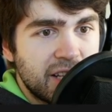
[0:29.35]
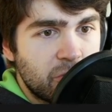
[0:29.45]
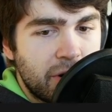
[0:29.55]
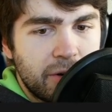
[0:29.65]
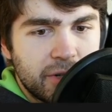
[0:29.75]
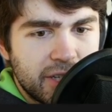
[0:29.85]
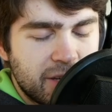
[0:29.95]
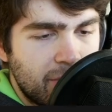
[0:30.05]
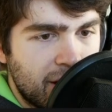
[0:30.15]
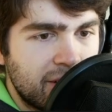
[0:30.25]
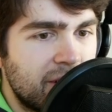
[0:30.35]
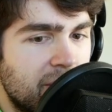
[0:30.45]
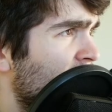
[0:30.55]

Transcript: what I was expecting.